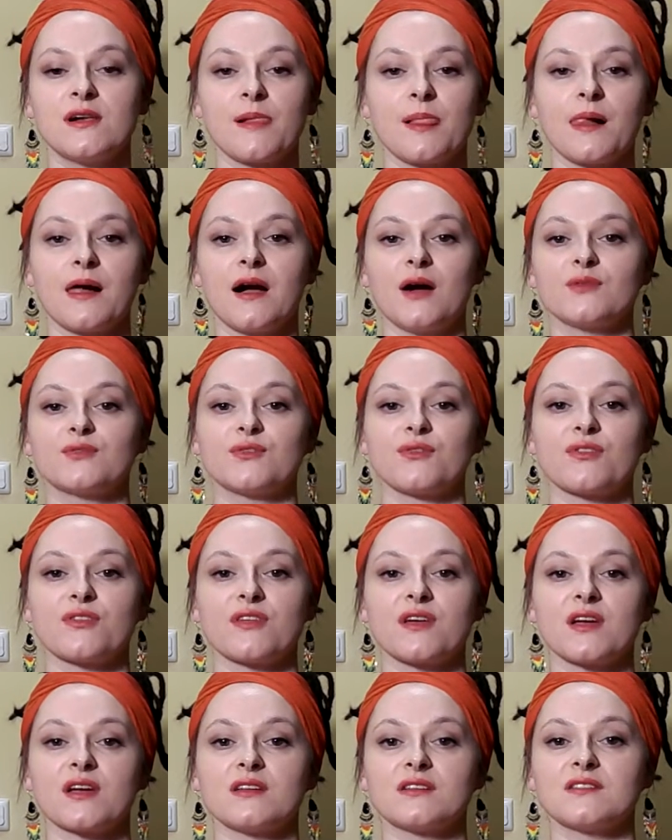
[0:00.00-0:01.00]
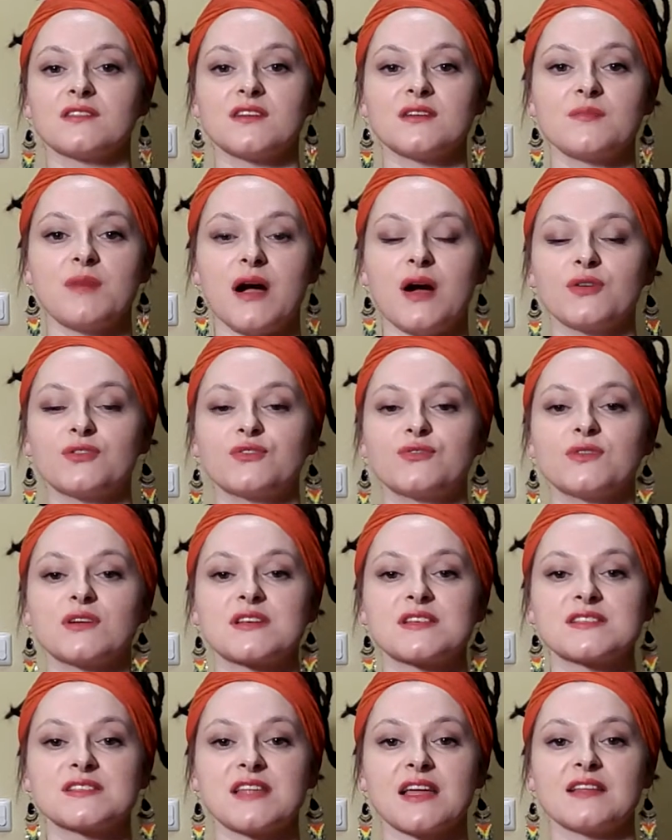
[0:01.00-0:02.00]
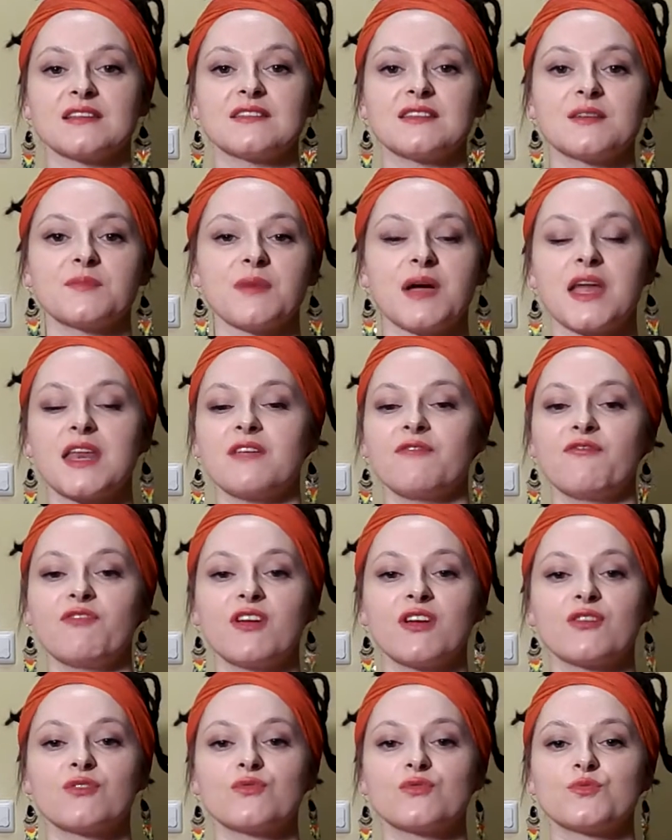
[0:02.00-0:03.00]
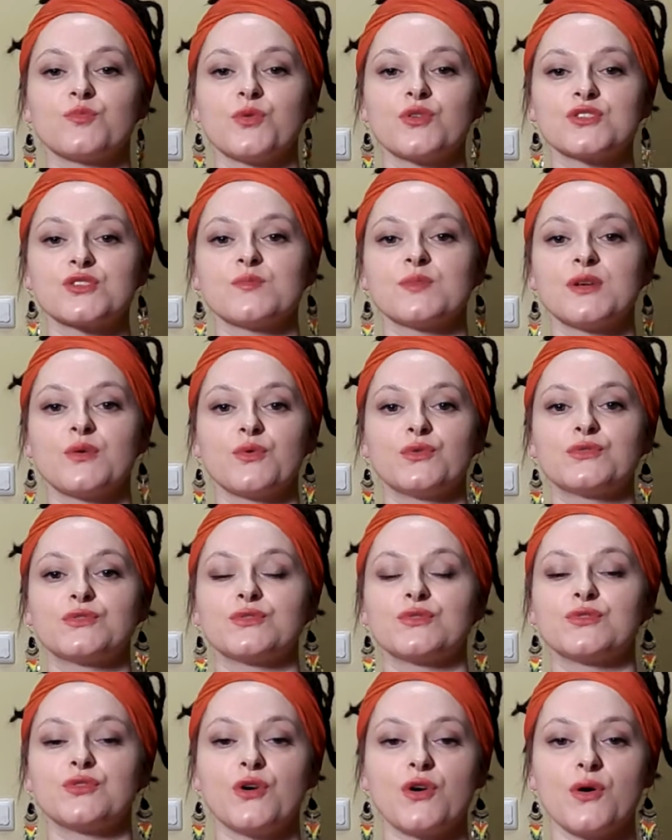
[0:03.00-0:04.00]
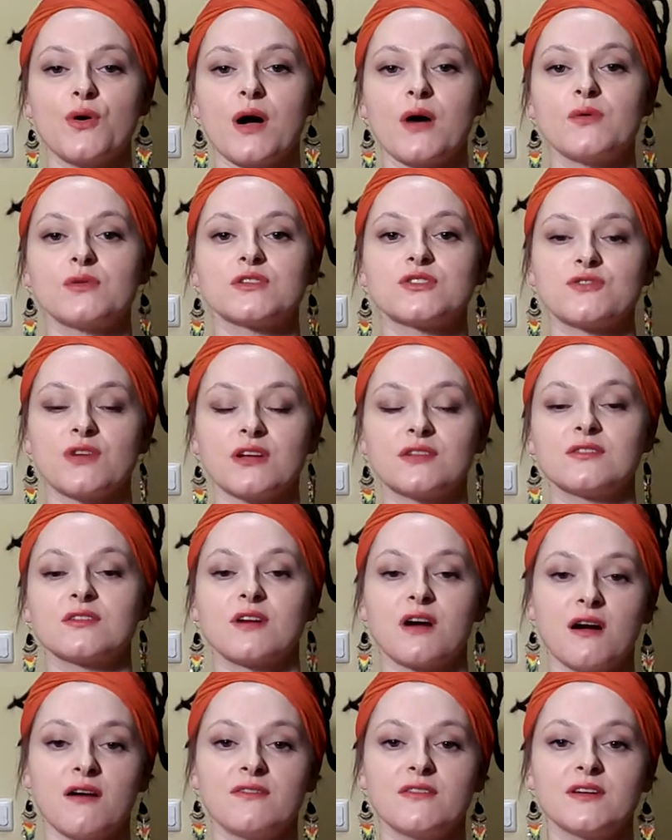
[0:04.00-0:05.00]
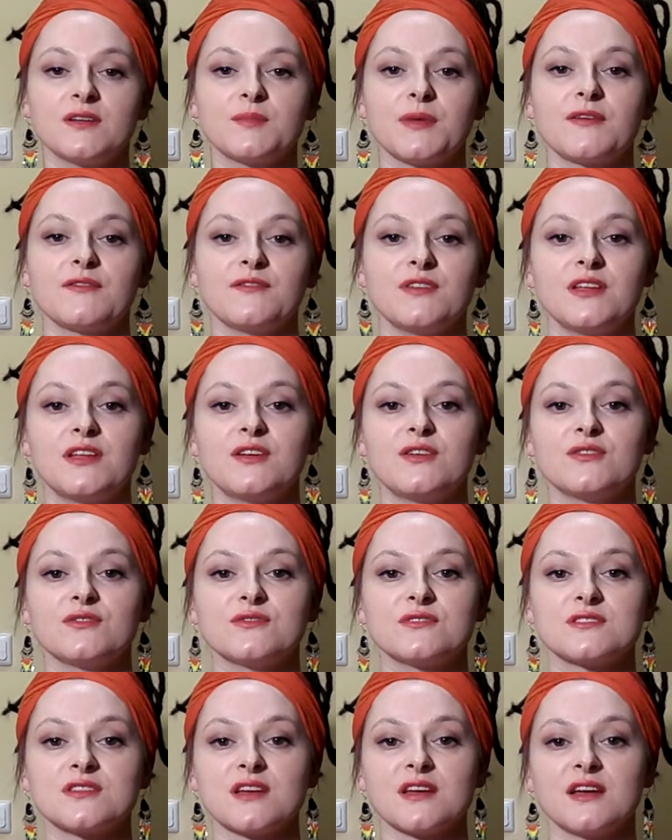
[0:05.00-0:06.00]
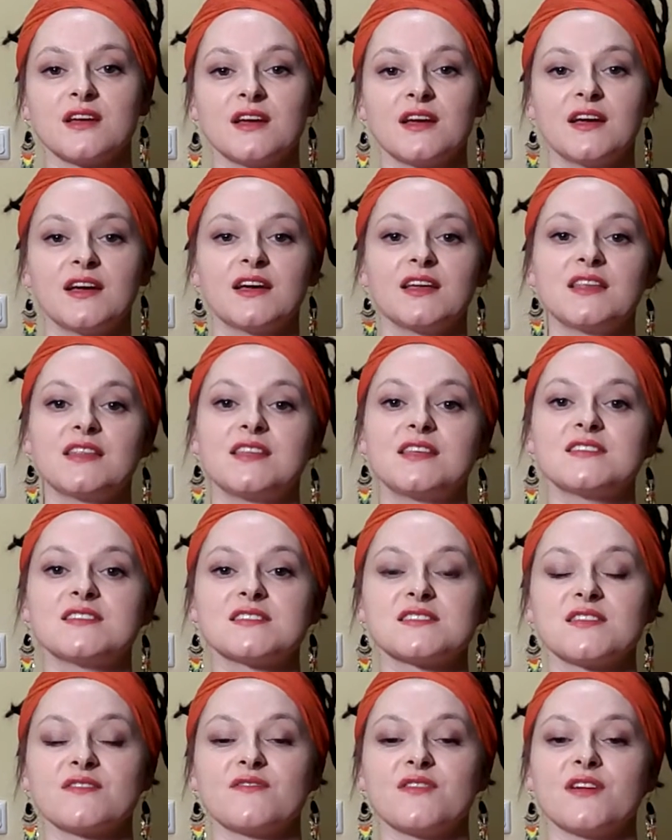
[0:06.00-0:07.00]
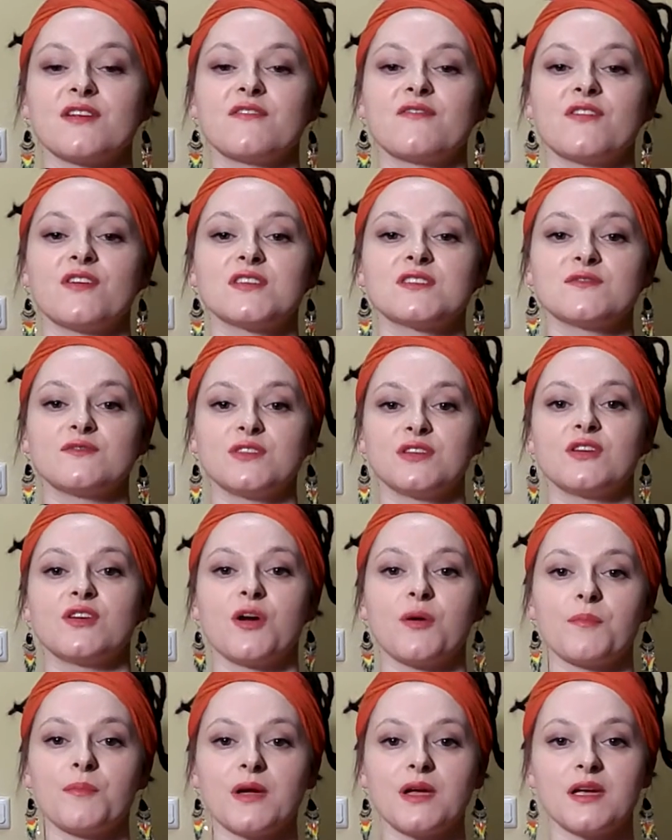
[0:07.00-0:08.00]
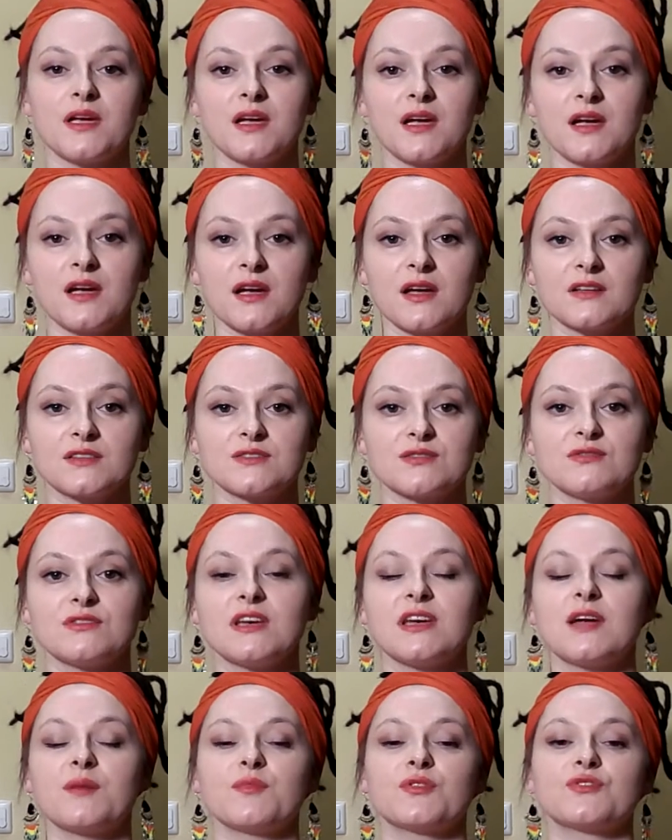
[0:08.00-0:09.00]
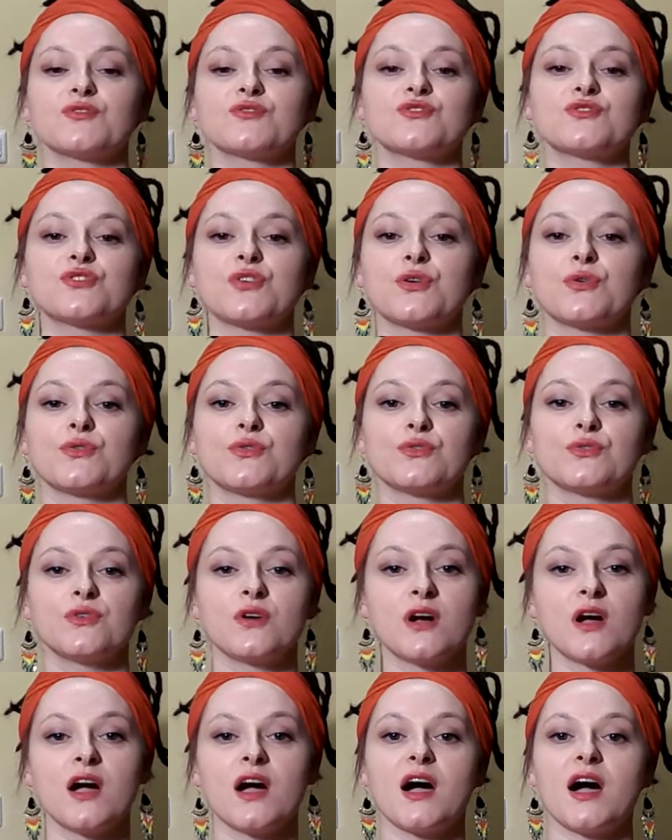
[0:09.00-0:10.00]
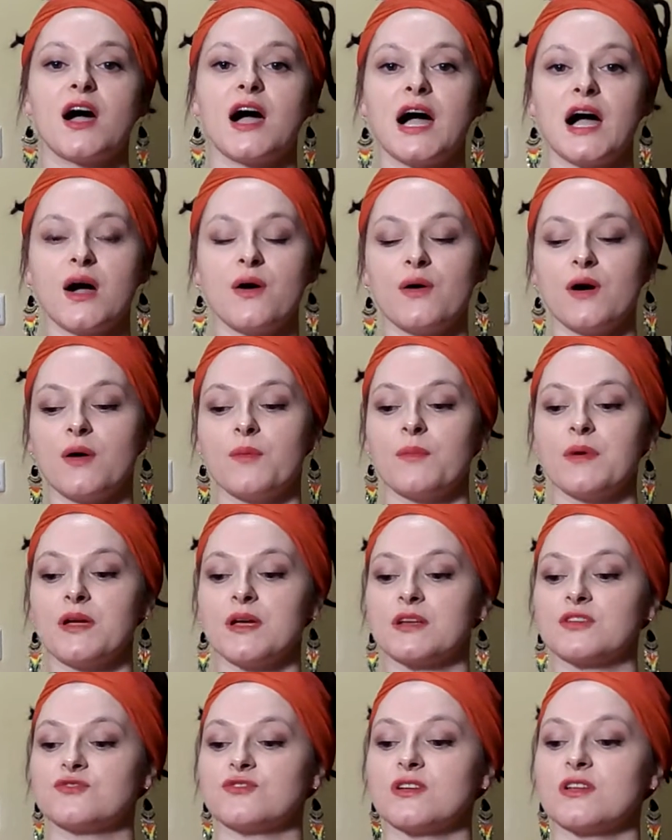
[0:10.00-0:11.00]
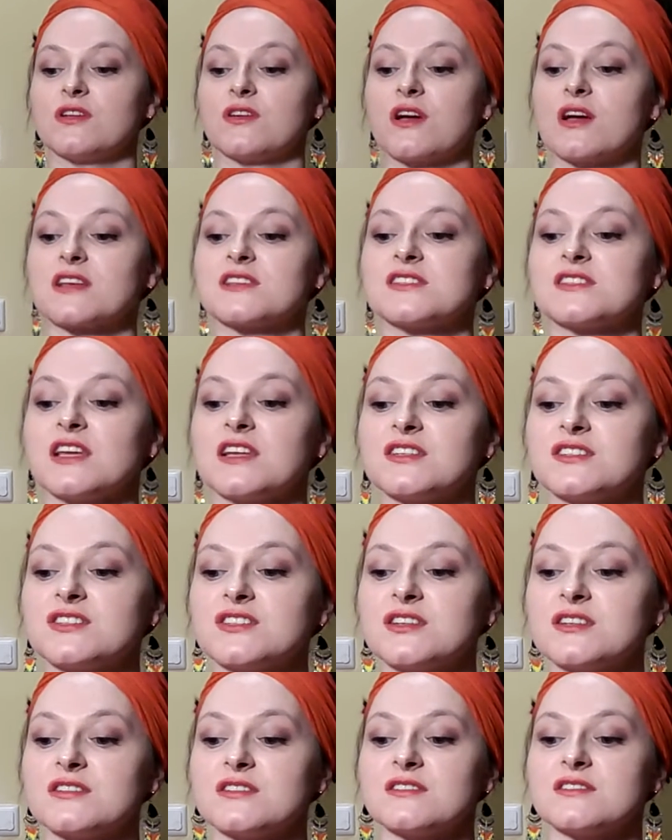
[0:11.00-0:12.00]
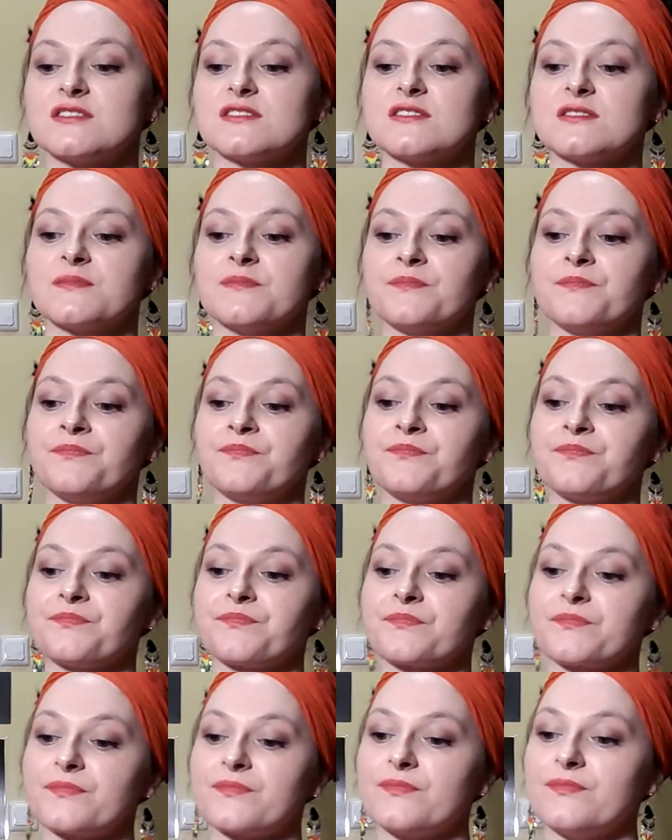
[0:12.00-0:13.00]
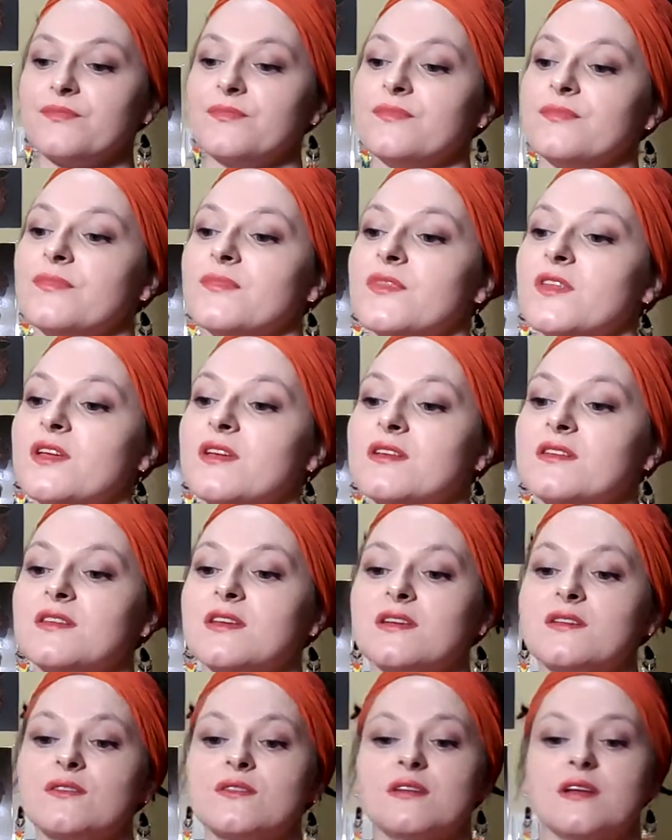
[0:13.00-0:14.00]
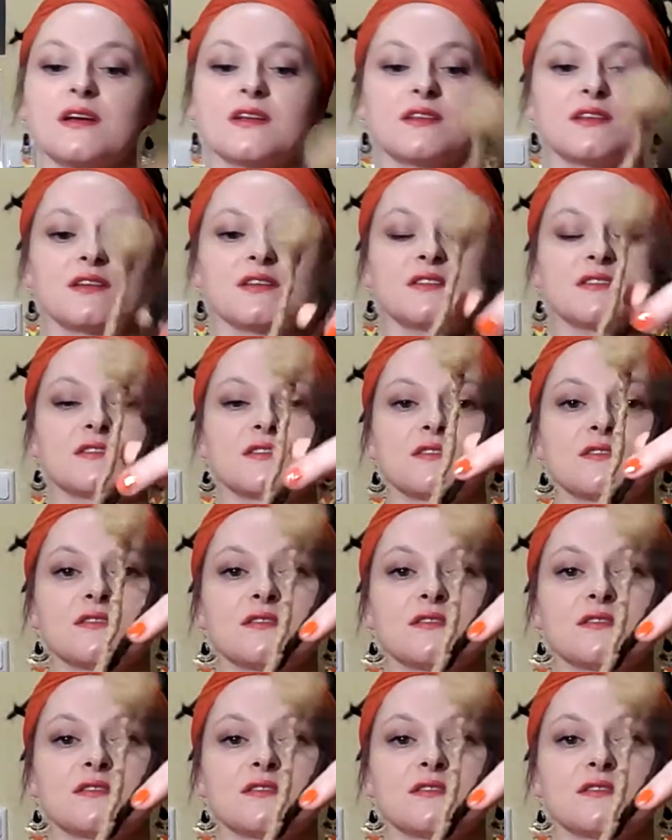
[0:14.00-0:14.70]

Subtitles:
how to thicken them, how to extend them, anything you would possibly want to know I will try to cover in my videos. This is the very first video I'm making, and today I'm going to show you how I'll make dreadlock extensions. They look like this.